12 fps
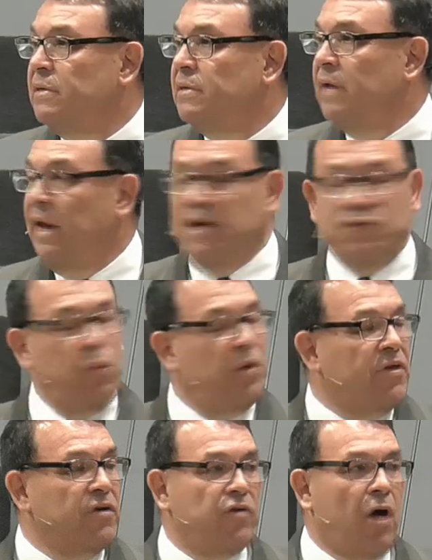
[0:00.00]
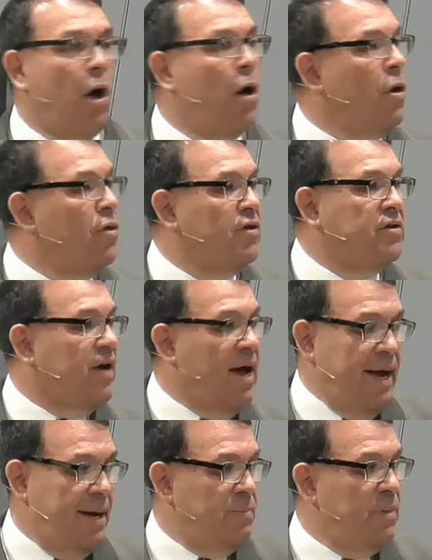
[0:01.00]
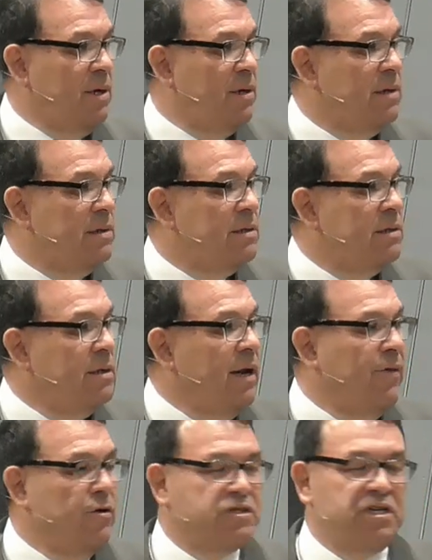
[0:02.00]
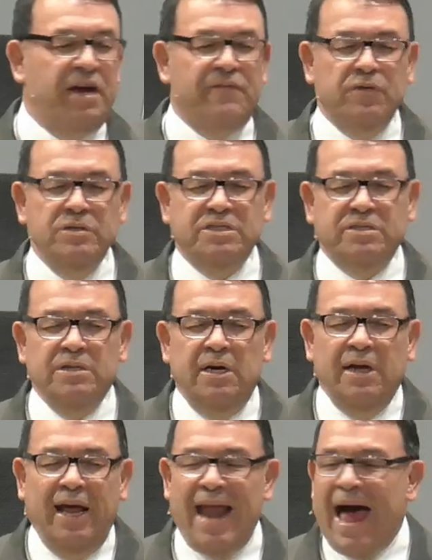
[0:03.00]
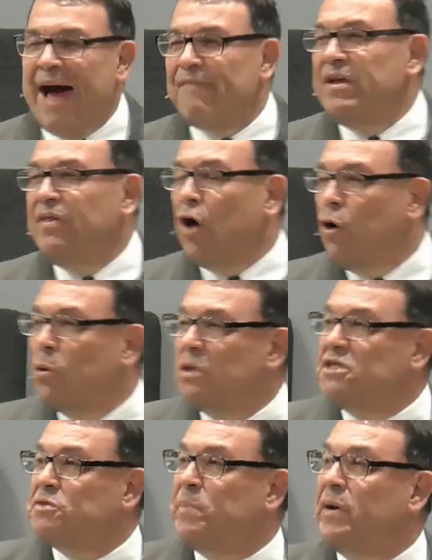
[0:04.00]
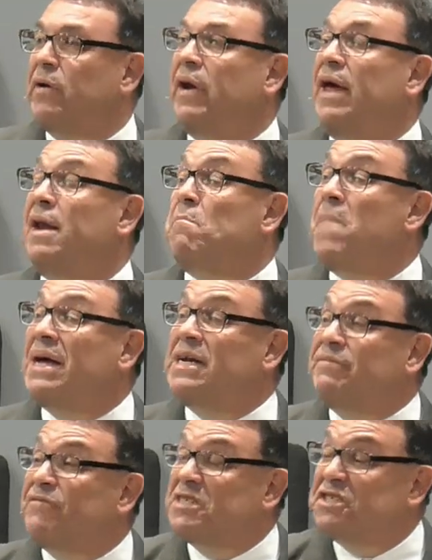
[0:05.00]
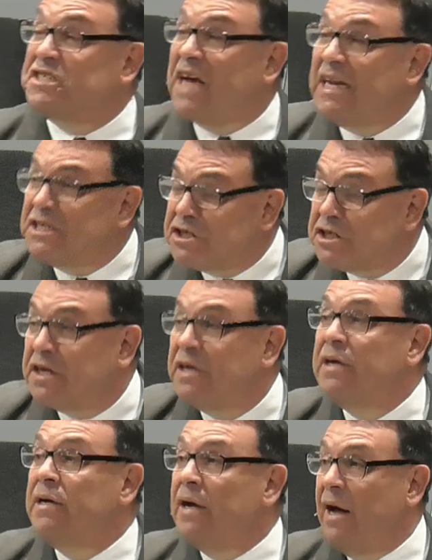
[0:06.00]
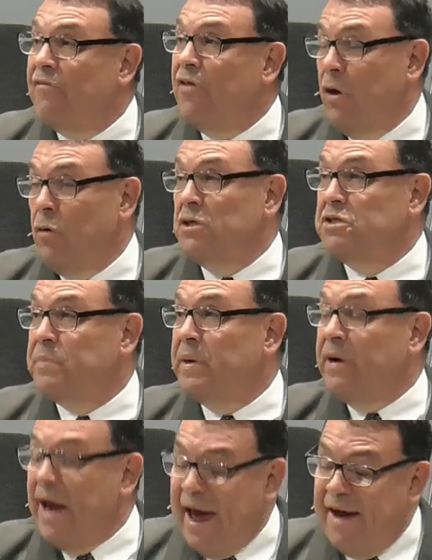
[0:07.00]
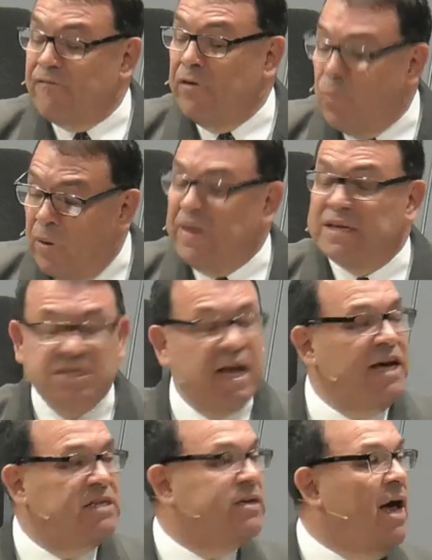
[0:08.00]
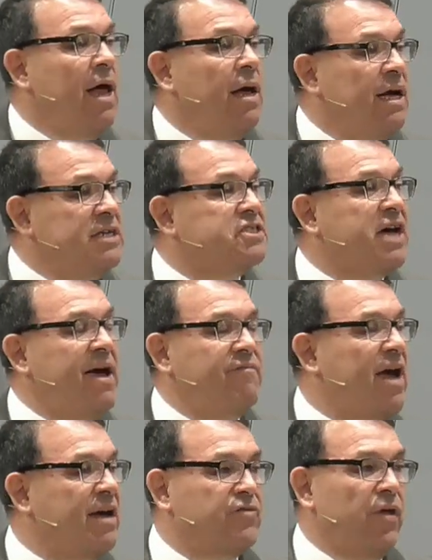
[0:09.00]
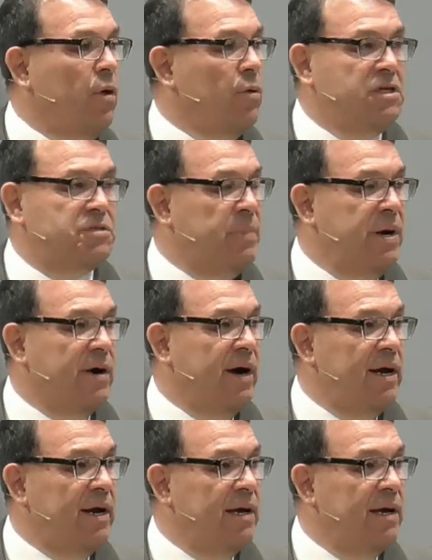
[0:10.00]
And it's with us all the time. Now, there's a difference in having the Holy Spirit in a manifestation of the Holy Spirit. Everyone that says is saved has the Holy Spirit.